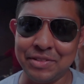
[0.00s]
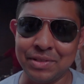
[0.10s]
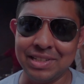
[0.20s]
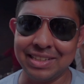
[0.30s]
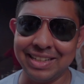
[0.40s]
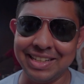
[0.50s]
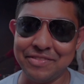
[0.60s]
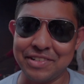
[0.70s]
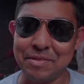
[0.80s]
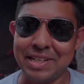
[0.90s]
Old
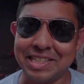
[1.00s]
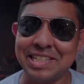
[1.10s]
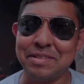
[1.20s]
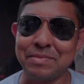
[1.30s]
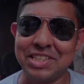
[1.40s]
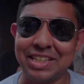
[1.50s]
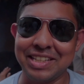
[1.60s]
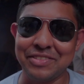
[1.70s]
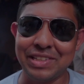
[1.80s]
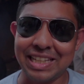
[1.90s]
Delhi from
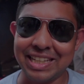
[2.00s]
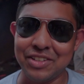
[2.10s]
Aslam's Chicken.